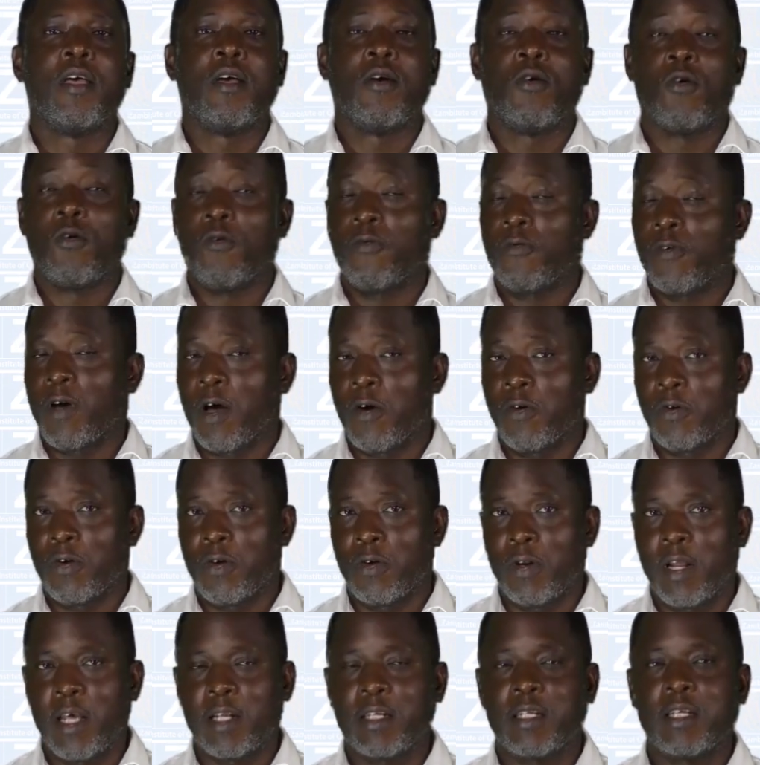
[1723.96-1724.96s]
of
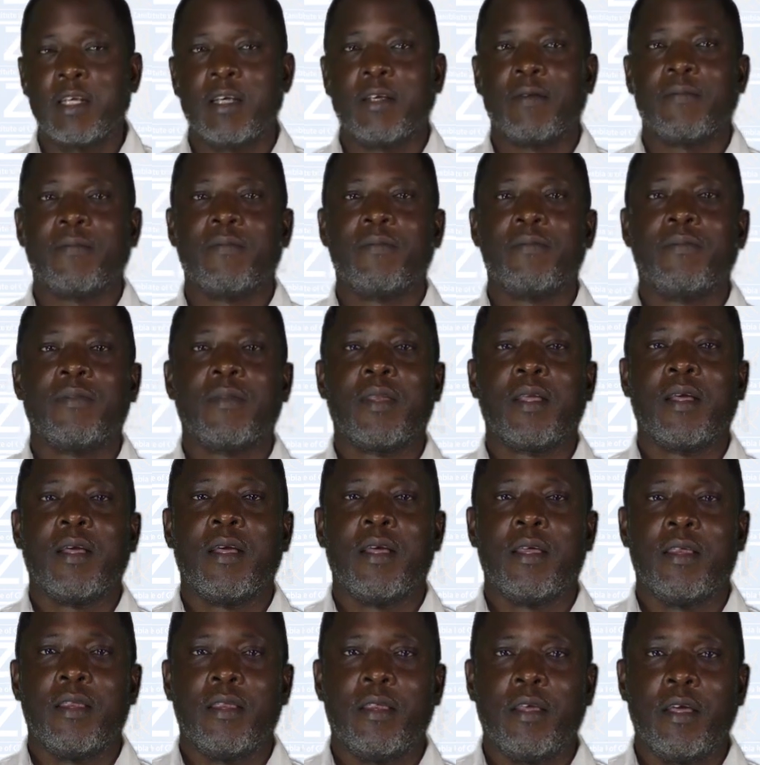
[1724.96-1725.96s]
calculating
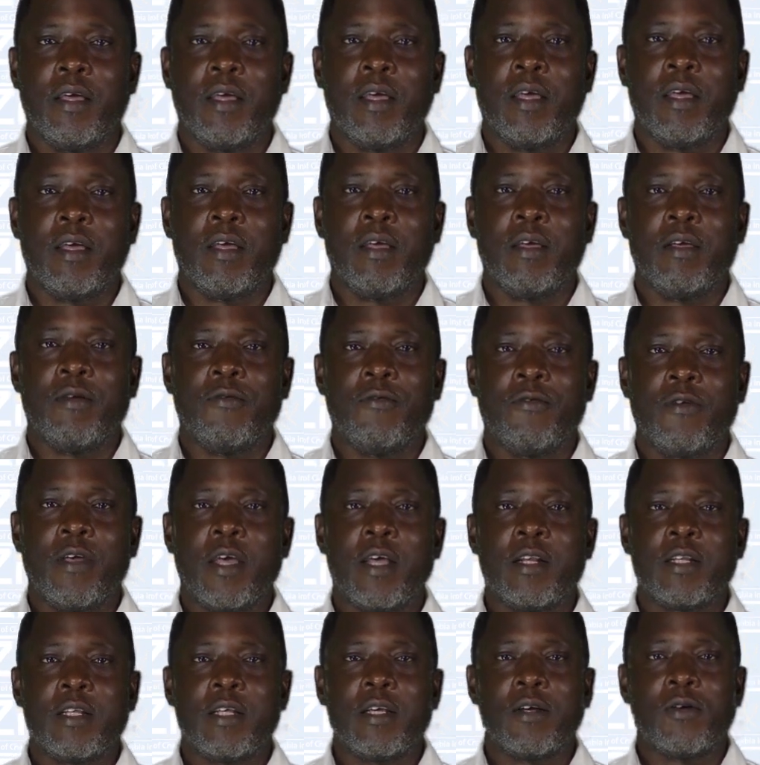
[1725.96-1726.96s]
the
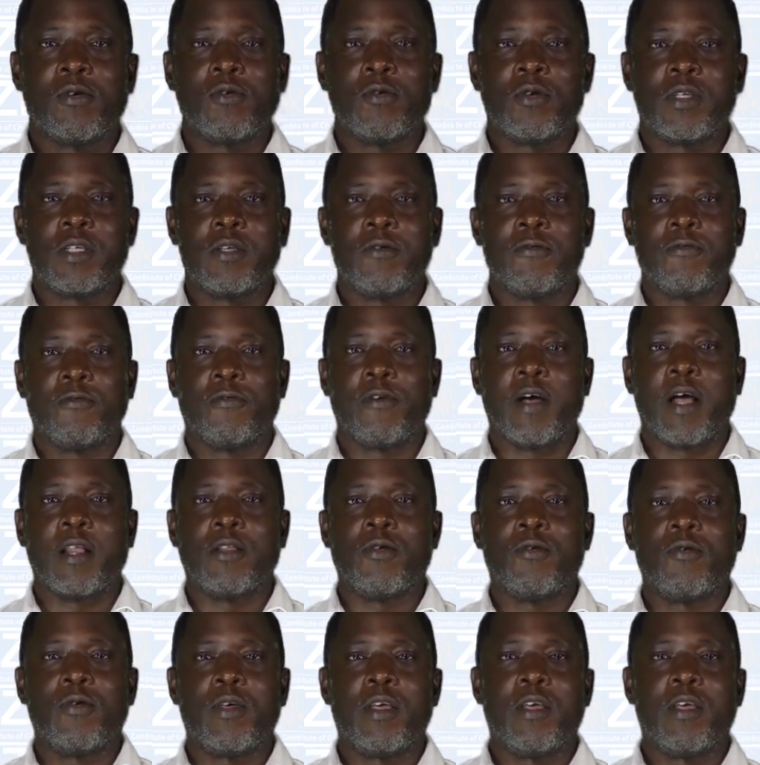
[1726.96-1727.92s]
VAT inclusive value,